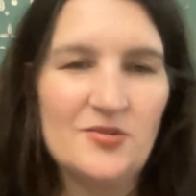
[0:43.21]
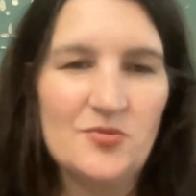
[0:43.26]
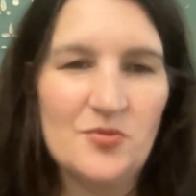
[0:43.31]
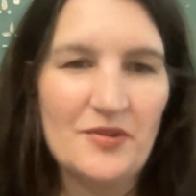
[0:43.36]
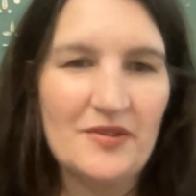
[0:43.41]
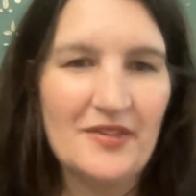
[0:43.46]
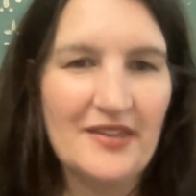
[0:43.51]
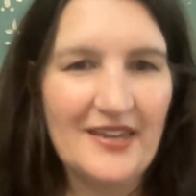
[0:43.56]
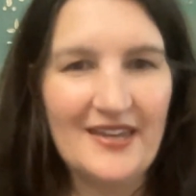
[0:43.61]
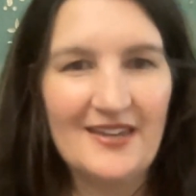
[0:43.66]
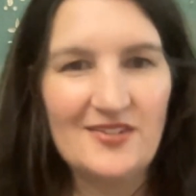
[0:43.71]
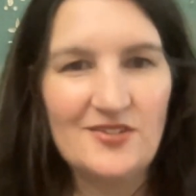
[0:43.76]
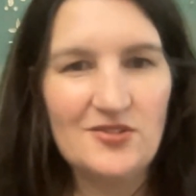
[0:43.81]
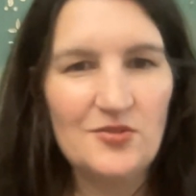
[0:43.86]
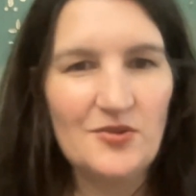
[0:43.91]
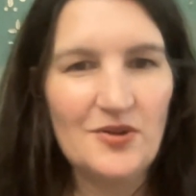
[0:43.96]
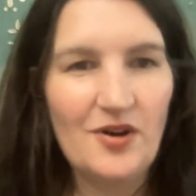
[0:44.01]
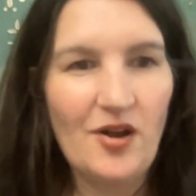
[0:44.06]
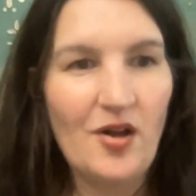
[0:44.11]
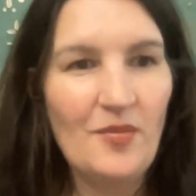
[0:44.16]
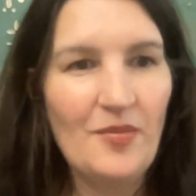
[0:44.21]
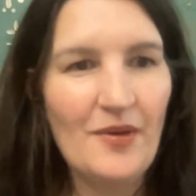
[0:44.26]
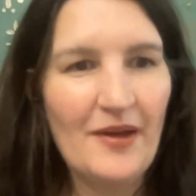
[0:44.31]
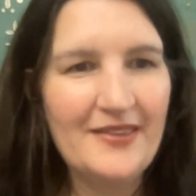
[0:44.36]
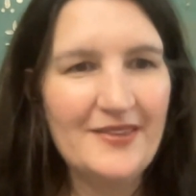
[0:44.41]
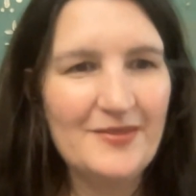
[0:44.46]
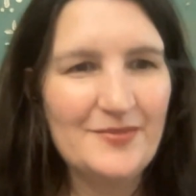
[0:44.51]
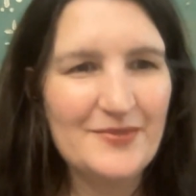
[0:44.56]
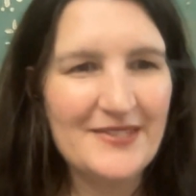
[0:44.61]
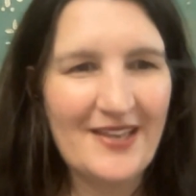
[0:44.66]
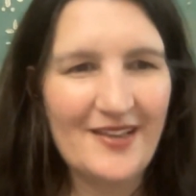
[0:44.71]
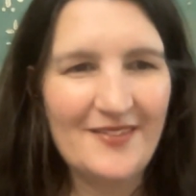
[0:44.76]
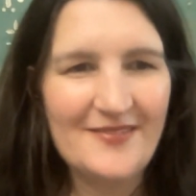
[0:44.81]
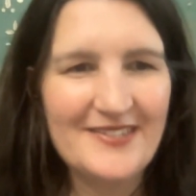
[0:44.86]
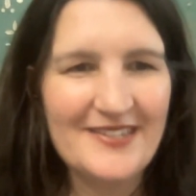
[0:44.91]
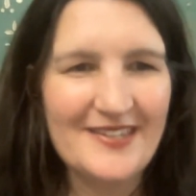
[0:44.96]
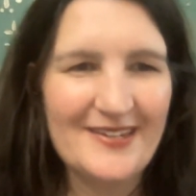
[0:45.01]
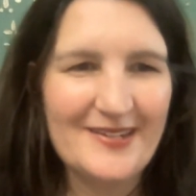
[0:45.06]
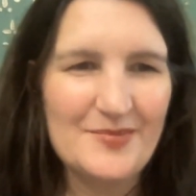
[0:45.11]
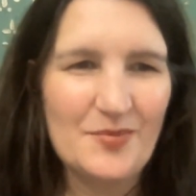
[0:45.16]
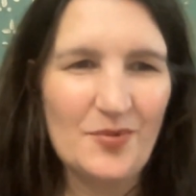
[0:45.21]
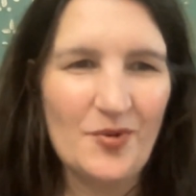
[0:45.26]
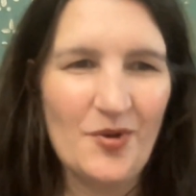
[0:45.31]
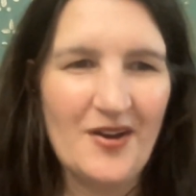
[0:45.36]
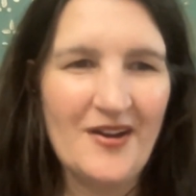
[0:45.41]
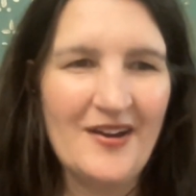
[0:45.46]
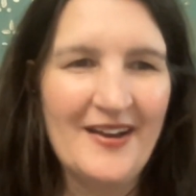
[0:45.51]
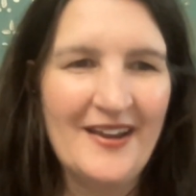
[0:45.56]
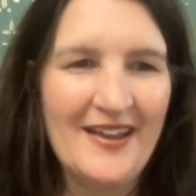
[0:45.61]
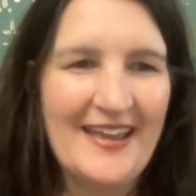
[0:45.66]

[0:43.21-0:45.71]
where they can't do it all by themselves anymore.